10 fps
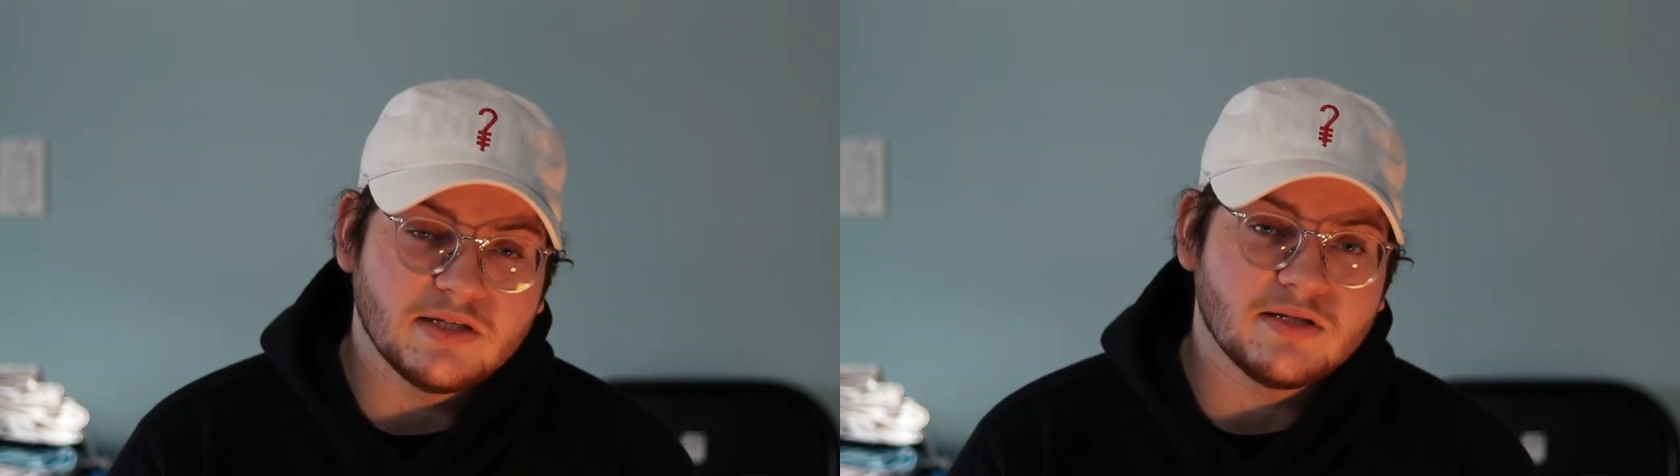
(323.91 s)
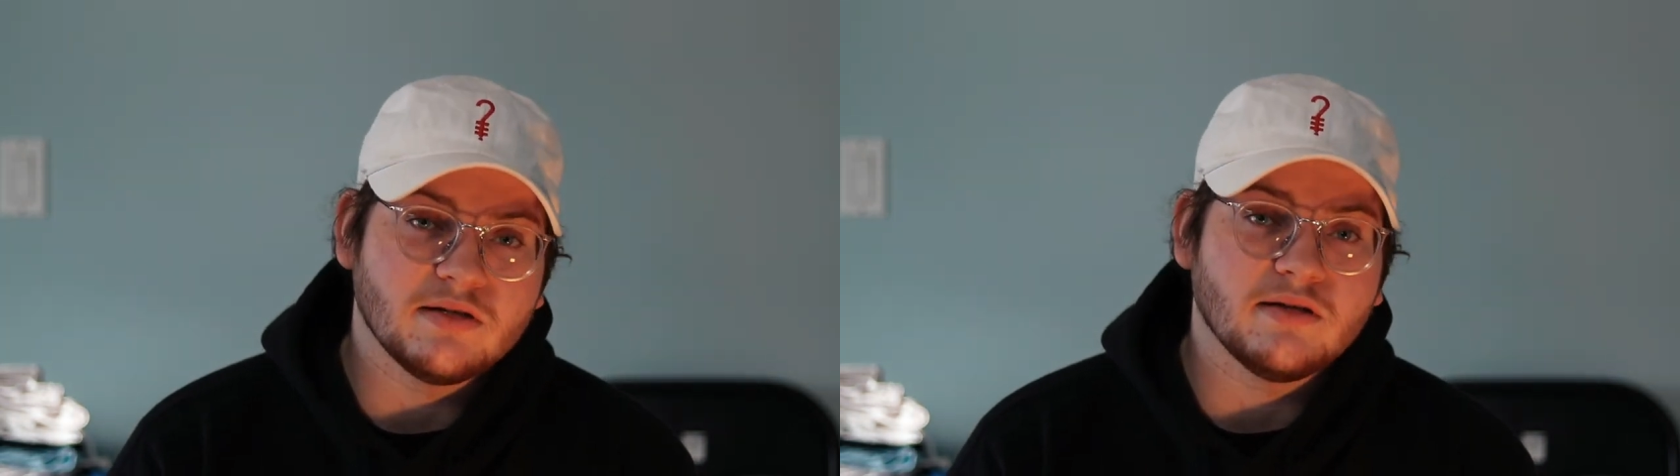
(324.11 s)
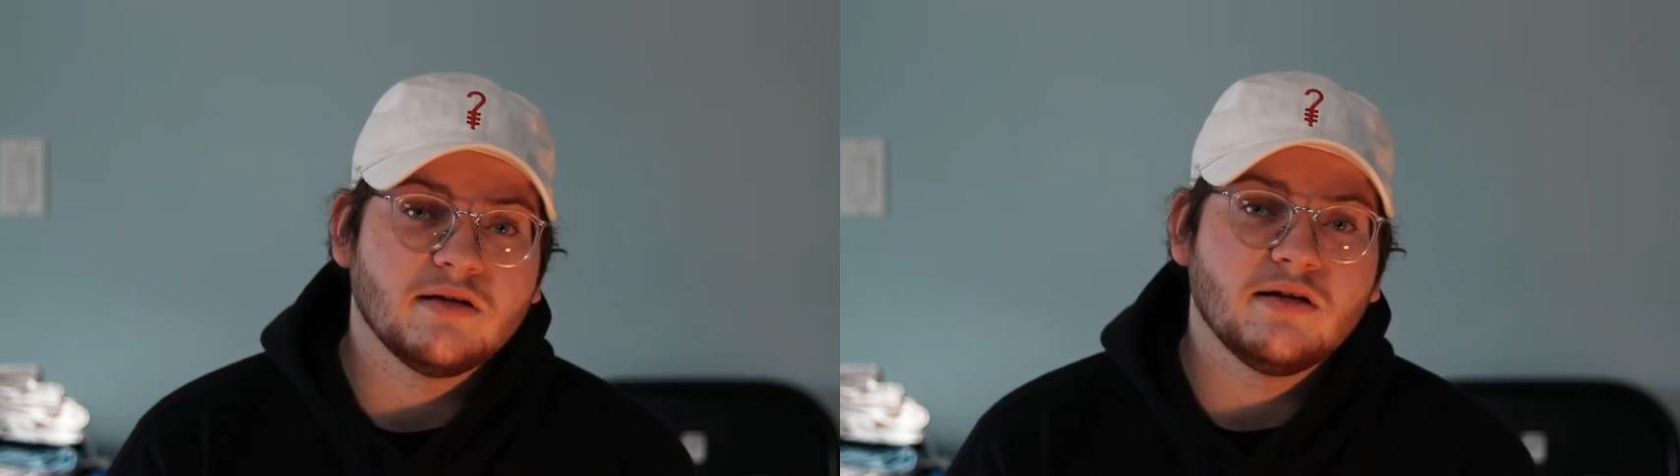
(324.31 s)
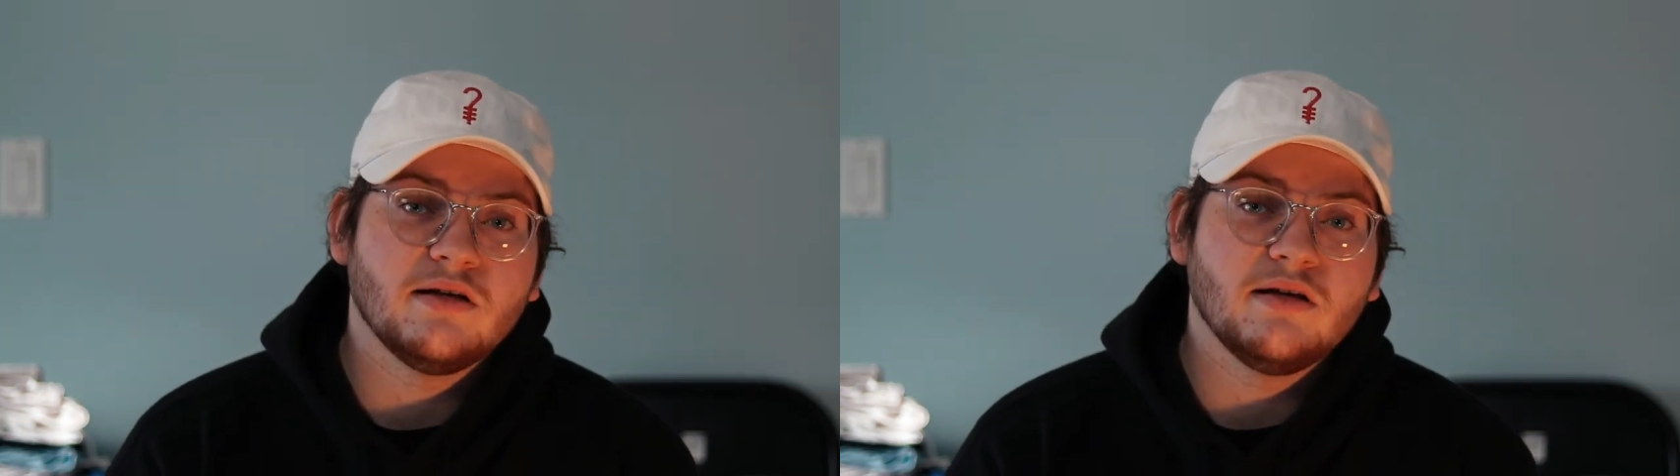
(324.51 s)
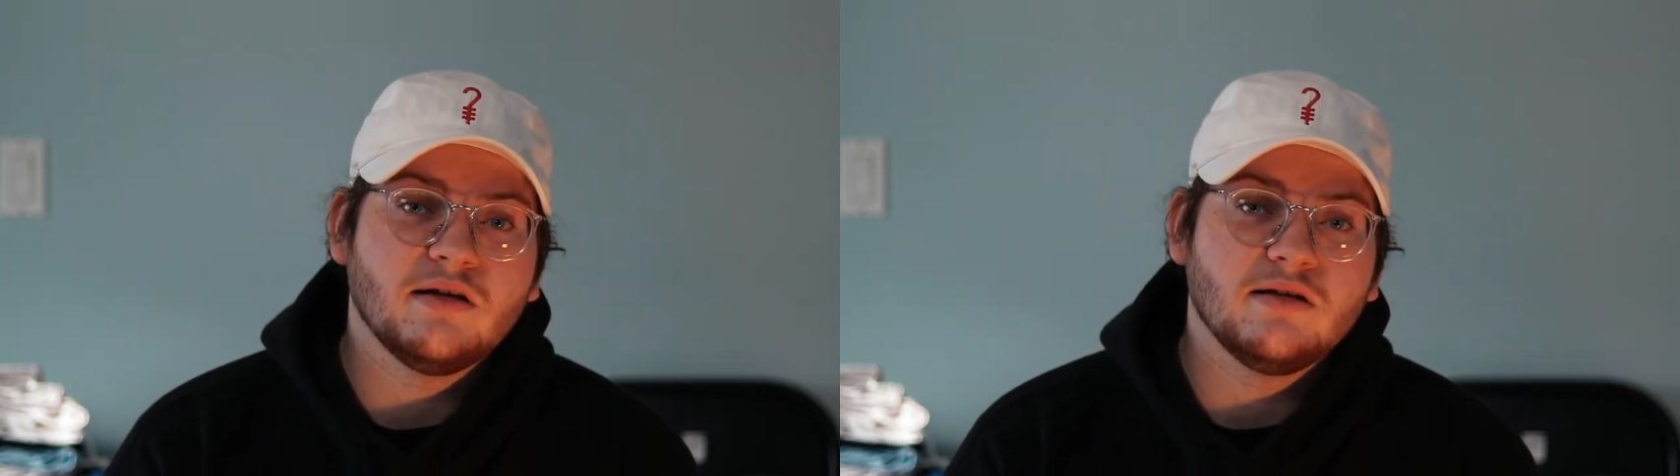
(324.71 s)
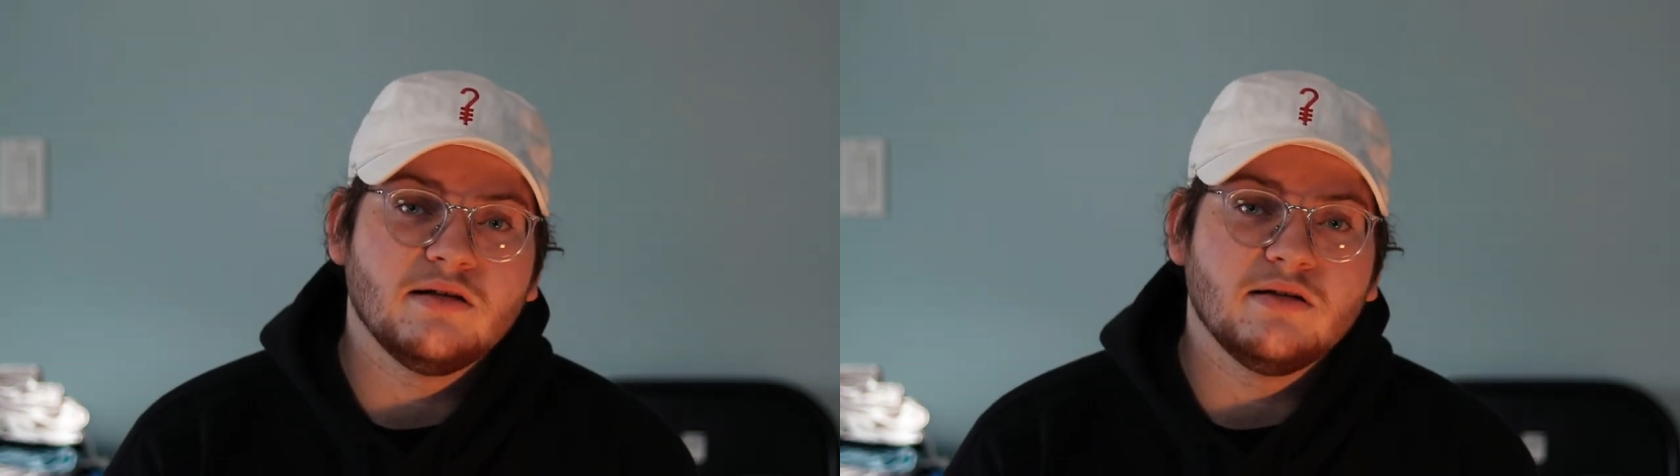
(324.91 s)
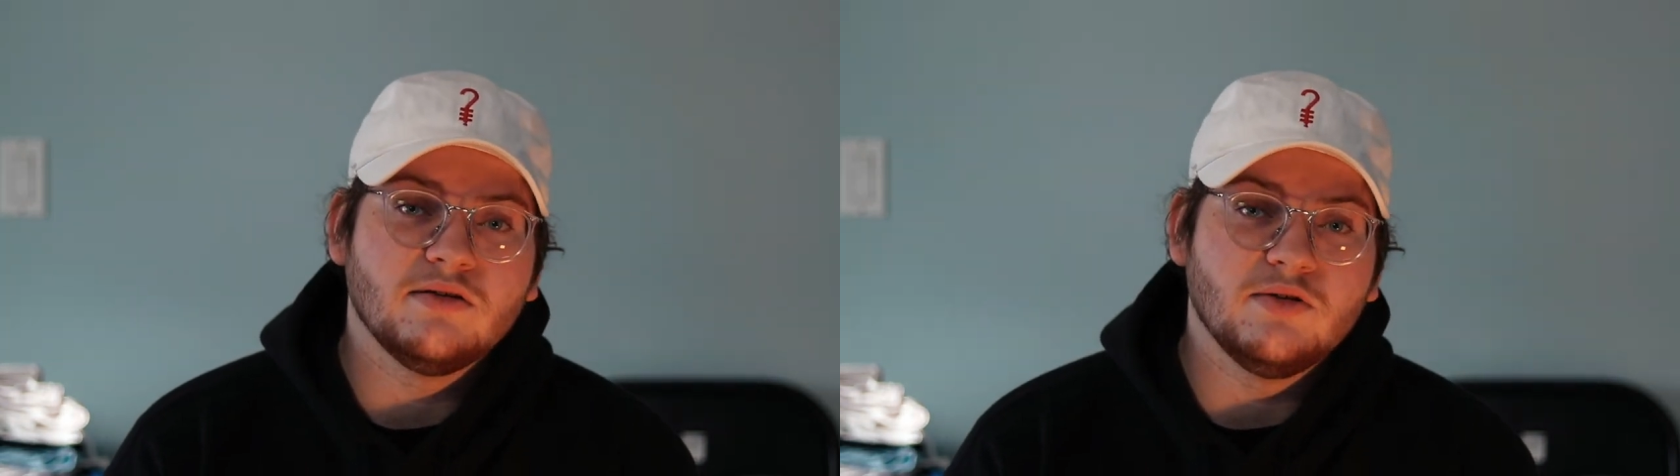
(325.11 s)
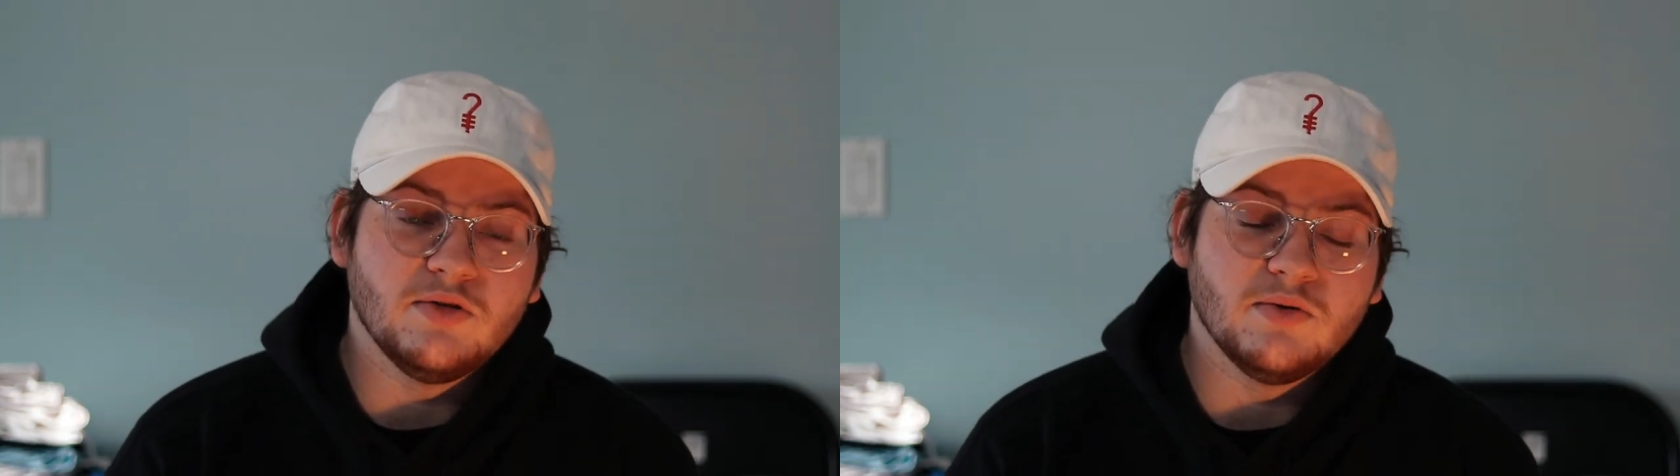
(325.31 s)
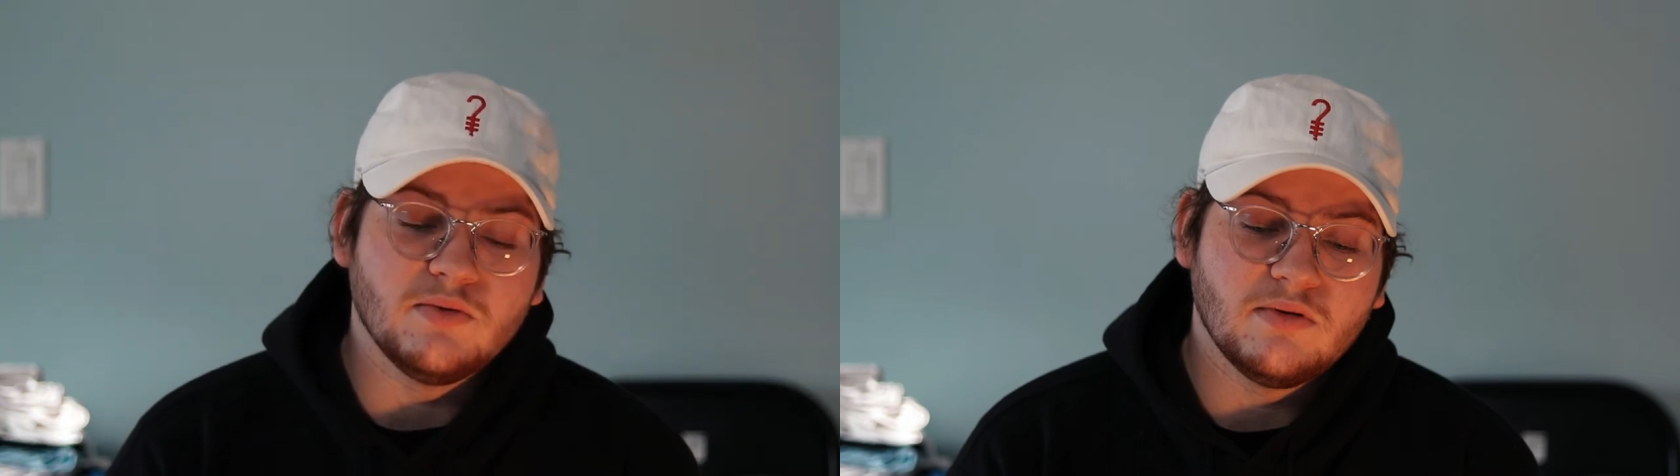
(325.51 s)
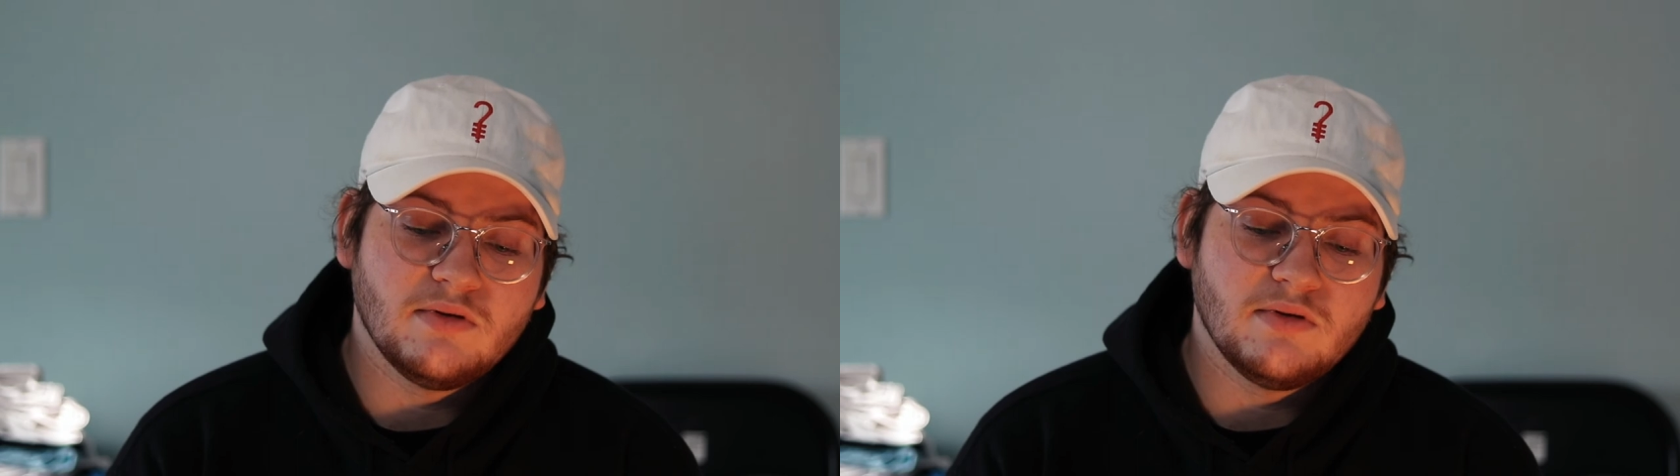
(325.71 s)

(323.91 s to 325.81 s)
to do.